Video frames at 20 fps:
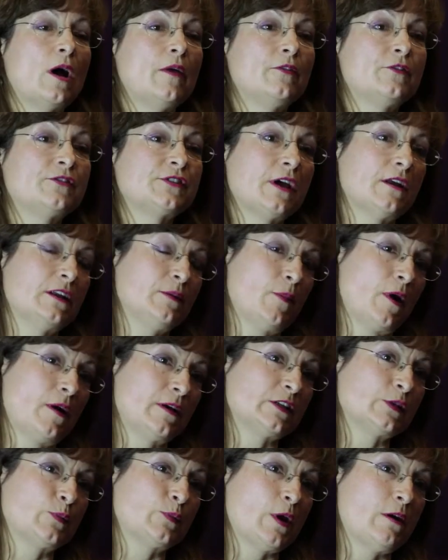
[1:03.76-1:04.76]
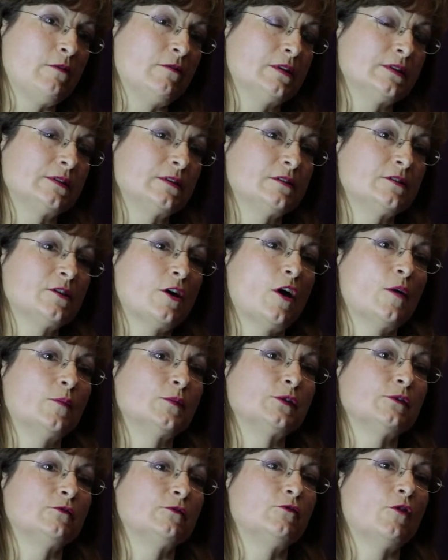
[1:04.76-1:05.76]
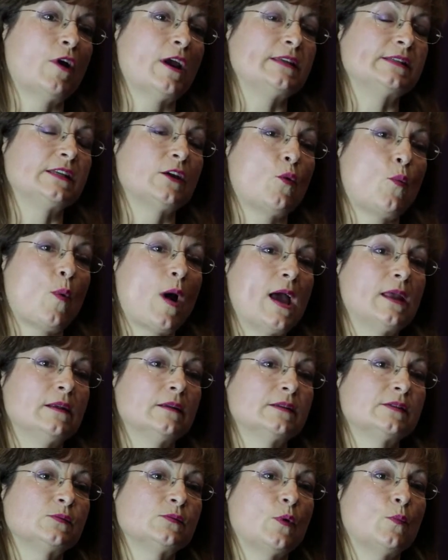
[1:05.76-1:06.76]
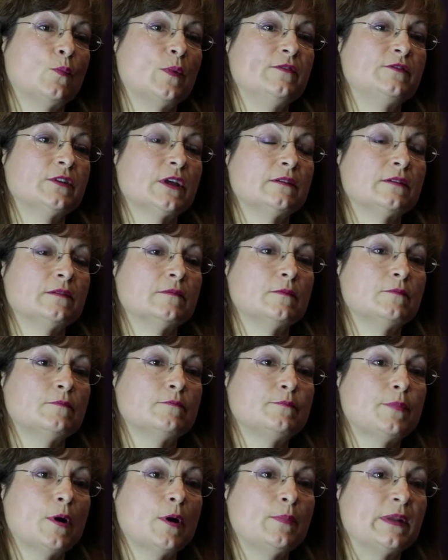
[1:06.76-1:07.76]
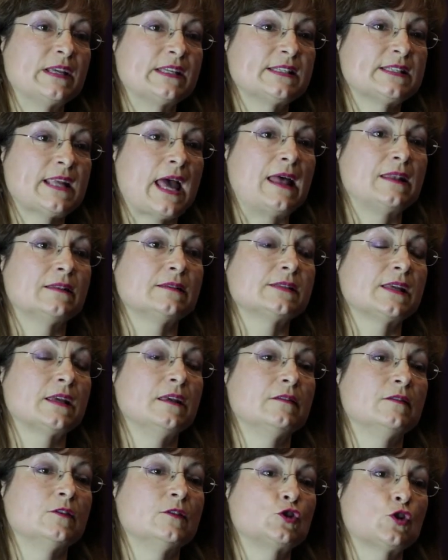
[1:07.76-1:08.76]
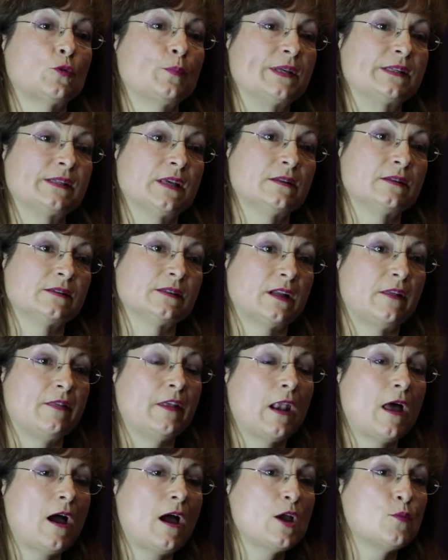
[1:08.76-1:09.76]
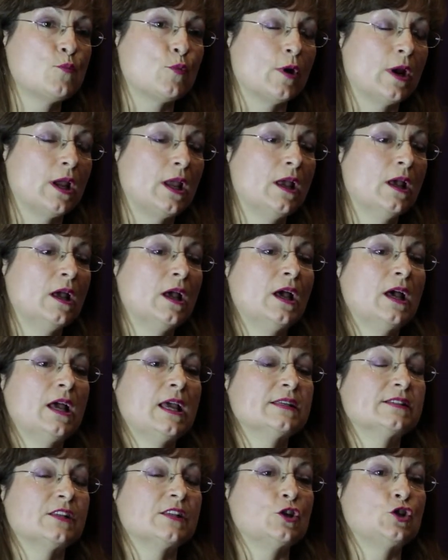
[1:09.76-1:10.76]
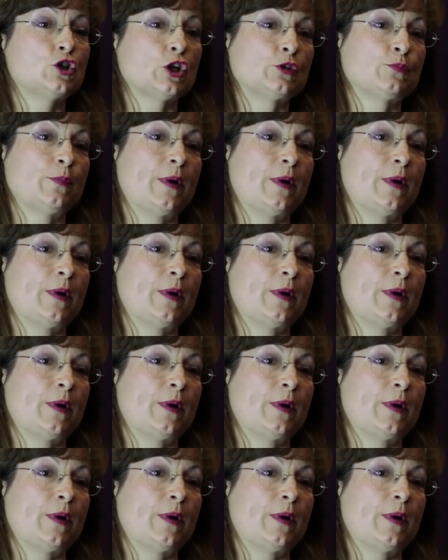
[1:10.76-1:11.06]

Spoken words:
Certainly my experience in terms of raising awareness when we've done public stands in the shopping centres and in the library is that just